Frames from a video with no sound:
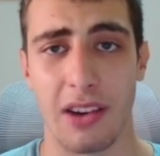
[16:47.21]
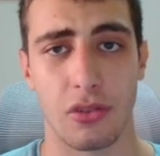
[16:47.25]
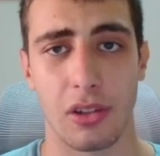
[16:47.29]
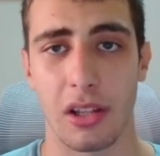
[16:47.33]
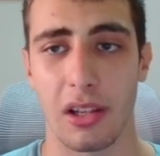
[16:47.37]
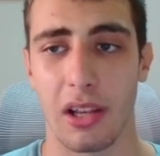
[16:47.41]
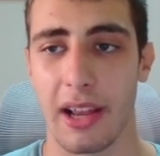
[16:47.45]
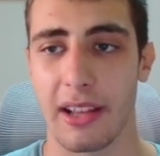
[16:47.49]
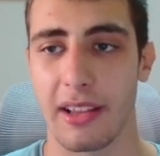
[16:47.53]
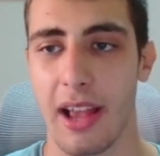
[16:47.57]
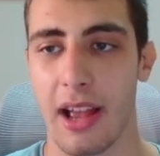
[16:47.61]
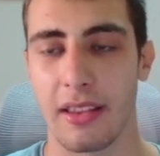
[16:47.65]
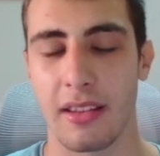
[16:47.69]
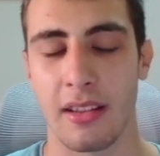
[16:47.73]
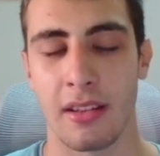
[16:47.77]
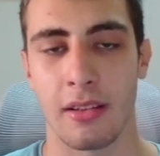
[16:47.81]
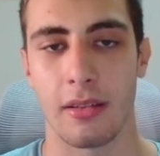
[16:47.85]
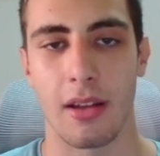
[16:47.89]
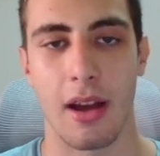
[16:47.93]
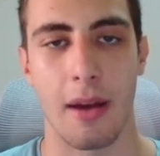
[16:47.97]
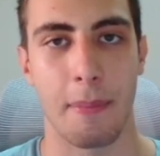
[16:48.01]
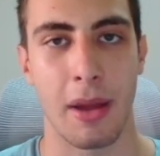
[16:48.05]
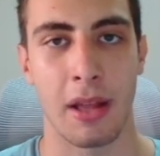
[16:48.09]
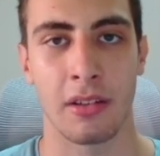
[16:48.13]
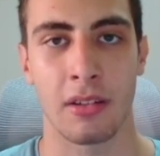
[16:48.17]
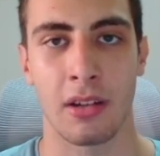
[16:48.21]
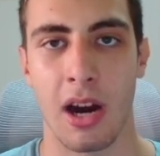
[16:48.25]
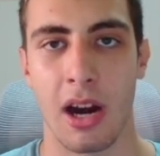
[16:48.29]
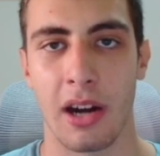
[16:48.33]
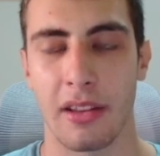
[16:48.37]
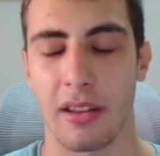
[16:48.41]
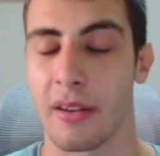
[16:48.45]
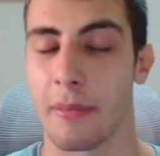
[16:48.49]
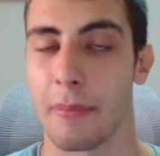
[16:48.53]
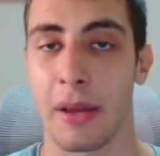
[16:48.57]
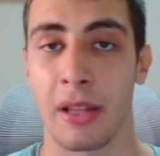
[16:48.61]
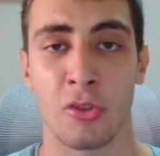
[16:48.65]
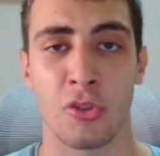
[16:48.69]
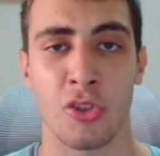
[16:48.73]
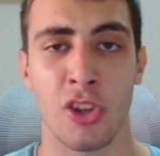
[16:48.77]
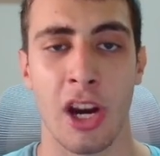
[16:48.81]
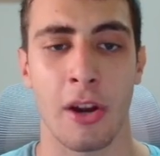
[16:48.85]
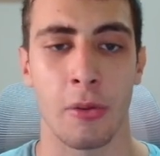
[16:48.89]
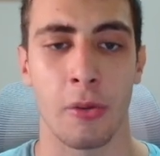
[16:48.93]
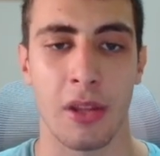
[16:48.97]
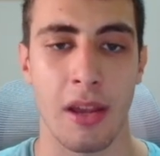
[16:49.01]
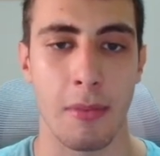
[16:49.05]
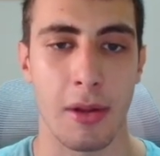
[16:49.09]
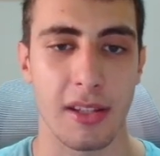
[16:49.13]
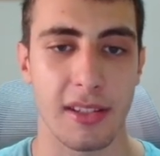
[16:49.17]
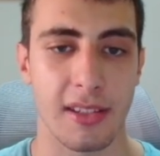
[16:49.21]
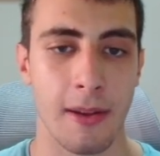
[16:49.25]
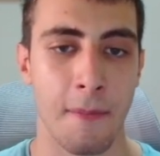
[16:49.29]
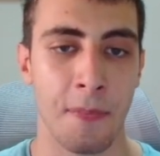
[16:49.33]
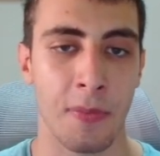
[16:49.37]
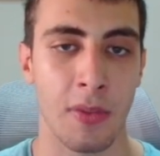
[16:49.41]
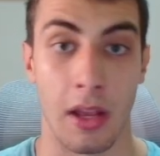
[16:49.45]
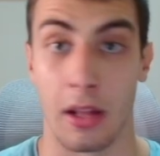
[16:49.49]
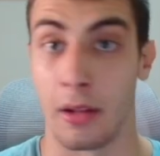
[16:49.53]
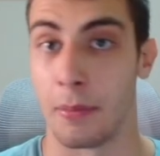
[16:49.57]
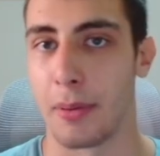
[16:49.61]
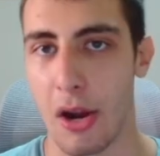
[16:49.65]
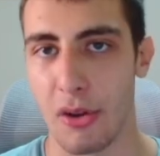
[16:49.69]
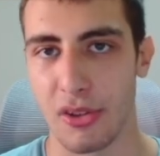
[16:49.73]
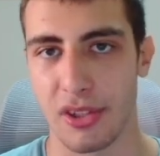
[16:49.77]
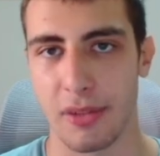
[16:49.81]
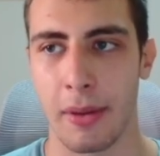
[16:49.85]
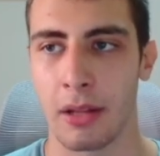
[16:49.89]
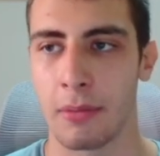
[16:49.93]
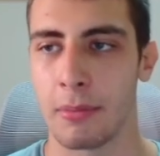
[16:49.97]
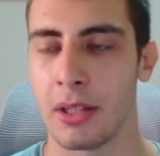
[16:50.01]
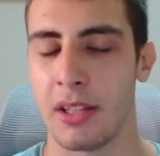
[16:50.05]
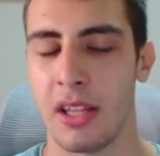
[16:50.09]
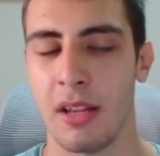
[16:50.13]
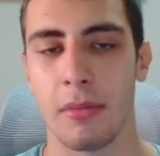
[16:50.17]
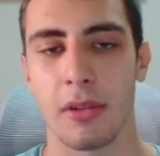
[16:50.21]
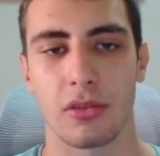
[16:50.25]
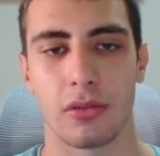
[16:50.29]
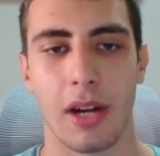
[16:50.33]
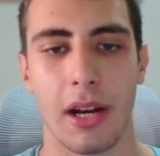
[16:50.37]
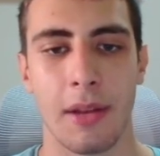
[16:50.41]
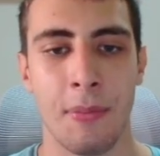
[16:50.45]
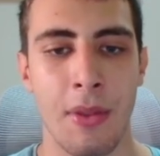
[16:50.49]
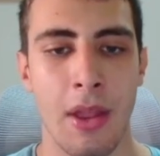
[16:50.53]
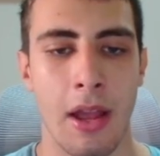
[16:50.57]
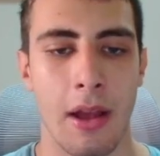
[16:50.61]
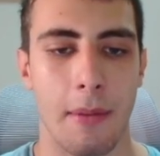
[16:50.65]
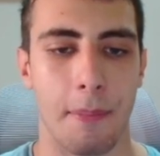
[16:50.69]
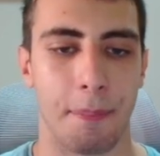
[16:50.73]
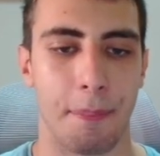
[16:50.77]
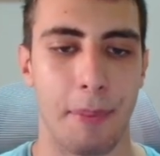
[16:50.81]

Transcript: I really like that in abandoned cart and abandoned checkout emails and browse abandonment emails, right?